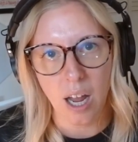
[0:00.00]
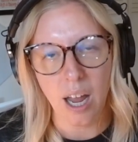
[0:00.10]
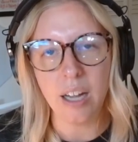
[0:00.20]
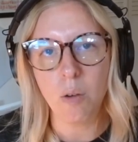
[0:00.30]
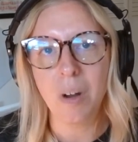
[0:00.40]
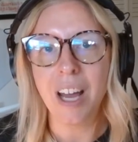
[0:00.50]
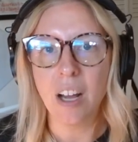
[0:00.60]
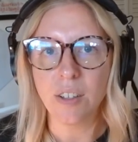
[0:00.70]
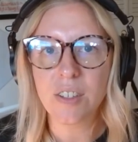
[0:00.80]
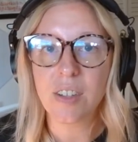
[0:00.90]
anyone
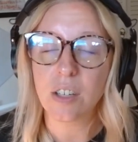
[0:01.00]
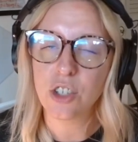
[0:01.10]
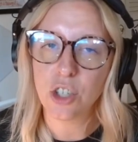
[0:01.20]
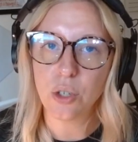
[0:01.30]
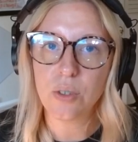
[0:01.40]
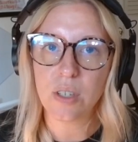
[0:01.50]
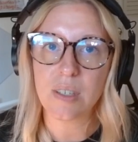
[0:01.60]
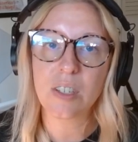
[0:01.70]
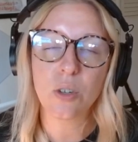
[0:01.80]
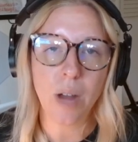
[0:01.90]
else that
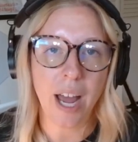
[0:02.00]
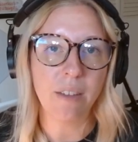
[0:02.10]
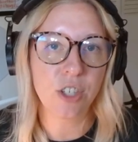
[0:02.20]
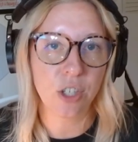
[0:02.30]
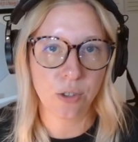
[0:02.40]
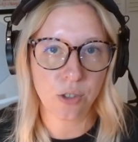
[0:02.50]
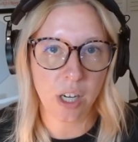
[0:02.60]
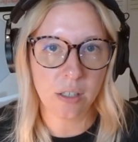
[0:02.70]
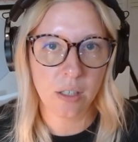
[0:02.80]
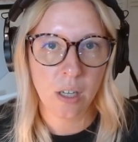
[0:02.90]
chooses to have
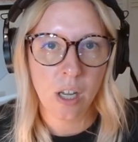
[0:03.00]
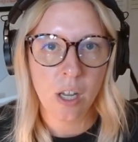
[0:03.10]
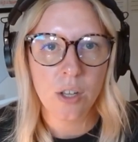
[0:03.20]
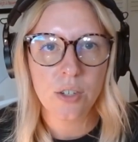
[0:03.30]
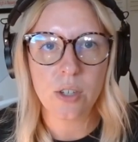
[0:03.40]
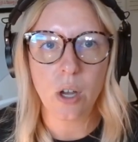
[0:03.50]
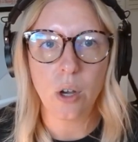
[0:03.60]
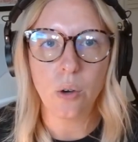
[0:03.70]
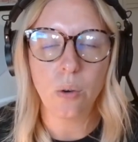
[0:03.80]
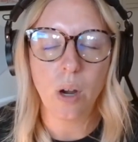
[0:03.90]
children.
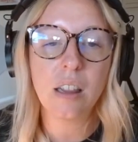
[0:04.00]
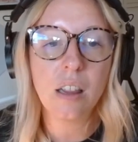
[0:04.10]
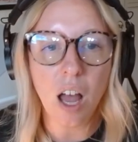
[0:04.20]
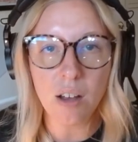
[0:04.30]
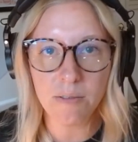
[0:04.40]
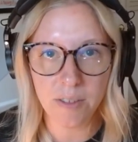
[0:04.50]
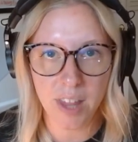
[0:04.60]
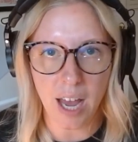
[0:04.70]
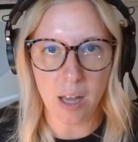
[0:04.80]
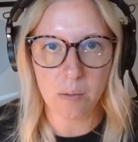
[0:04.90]
So love
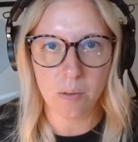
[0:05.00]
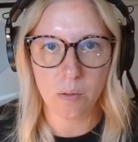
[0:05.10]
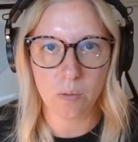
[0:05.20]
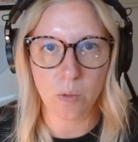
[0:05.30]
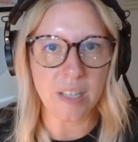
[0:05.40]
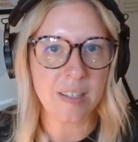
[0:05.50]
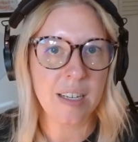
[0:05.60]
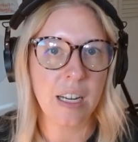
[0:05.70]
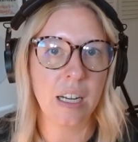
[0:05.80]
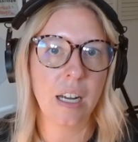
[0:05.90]
that
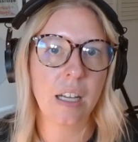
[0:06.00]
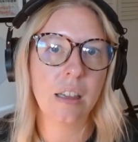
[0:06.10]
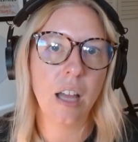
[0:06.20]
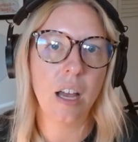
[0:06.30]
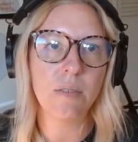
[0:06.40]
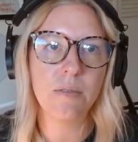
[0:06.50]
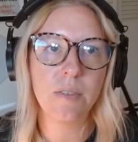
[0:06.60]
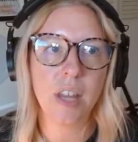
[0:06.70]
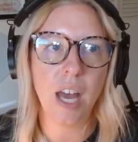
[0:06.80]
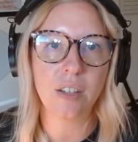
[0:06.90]
reasoning, and I
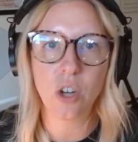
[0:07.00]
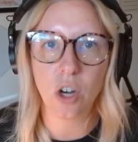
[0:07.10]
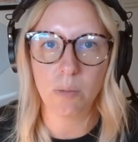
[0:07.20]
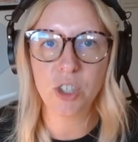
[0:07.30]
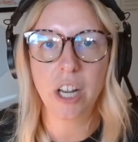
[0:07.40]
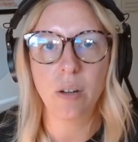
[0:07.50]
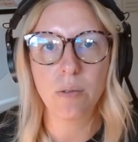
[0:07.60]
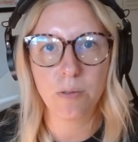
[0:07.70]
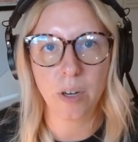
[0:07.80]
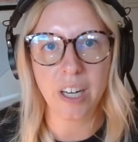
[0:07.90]
love that term
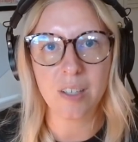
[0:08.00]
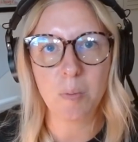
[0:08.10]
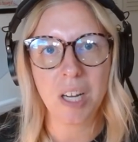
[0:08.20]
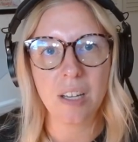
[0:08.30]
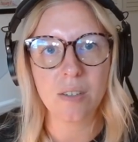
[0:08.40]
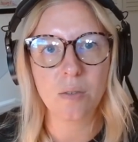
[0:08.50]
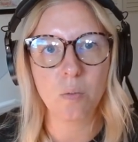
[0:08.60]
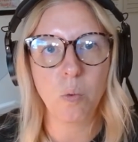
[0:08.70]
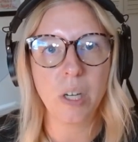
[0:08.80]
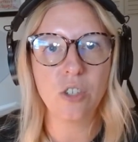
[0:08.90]
child-free is because
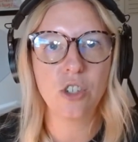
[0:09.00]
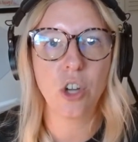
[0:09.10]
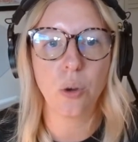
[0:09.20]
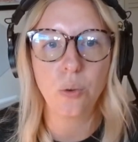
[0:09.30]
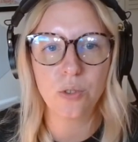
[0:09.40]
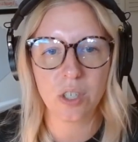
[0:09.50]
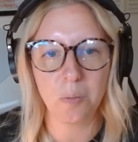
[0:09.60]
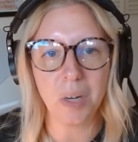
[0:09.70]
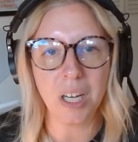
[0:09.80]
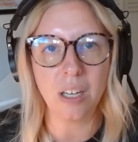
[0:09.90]
we chose to
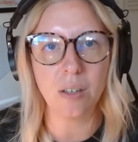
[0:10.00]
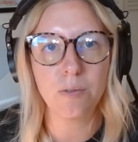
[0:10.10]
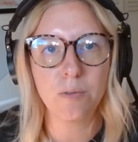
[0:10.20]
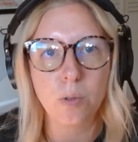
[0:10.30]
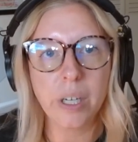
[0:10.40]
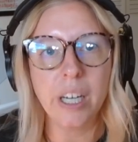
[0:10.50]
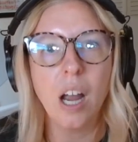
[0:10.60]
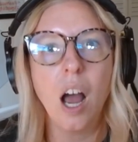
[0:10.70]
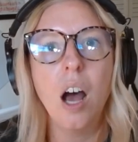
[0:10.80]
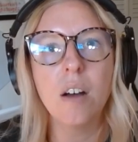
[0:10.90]
be
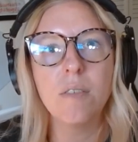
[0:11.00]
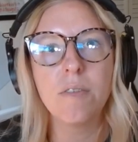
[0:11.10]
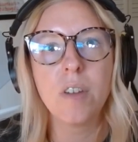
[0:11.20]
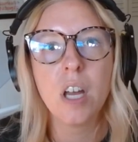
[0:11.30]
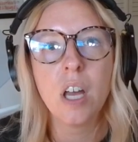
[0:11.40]
free of